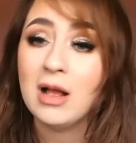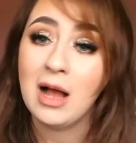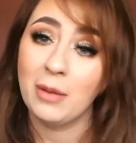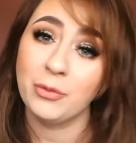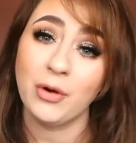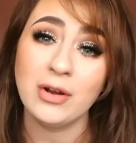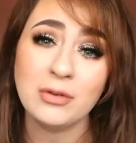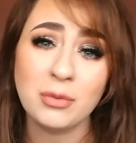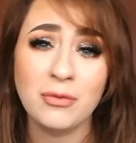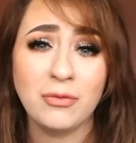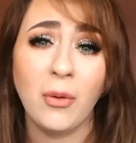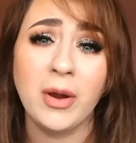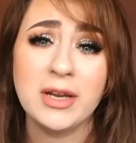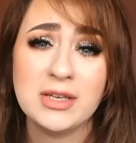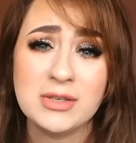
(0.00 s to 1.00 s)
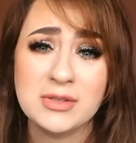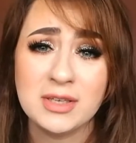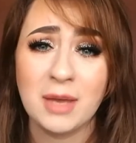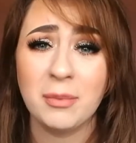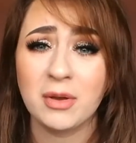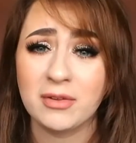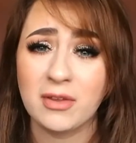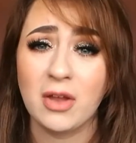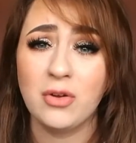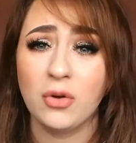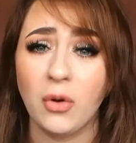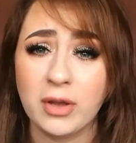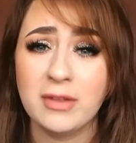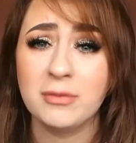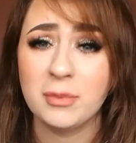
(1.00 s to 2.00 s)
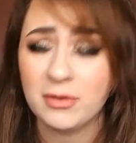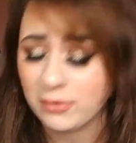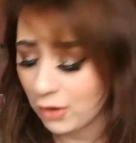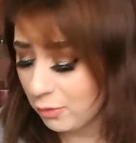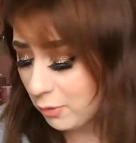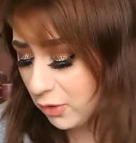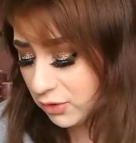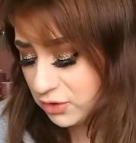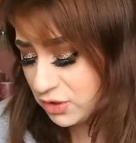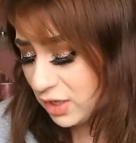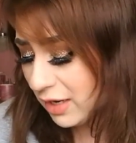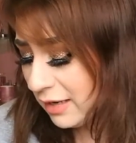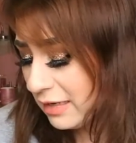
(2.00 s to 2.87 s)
I'm trying to avoid using it because it annoys me so much.